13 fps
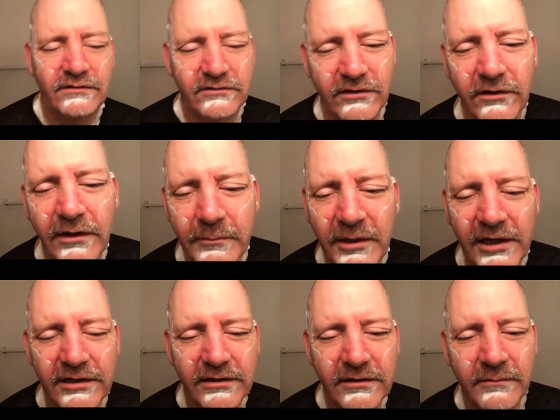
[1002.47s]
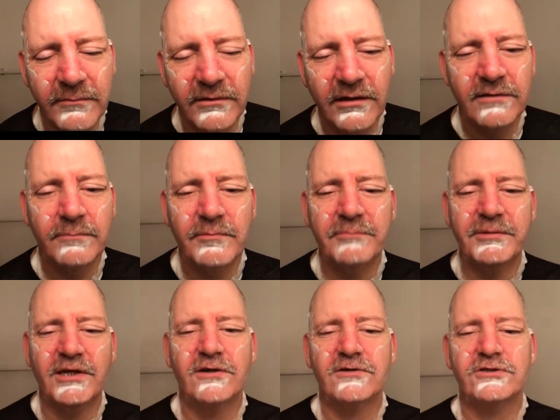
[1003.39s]
I'm not. I'm not a puppy
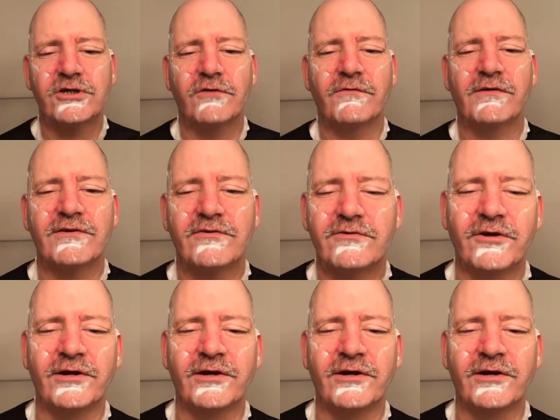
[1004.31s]
dog chauvinist or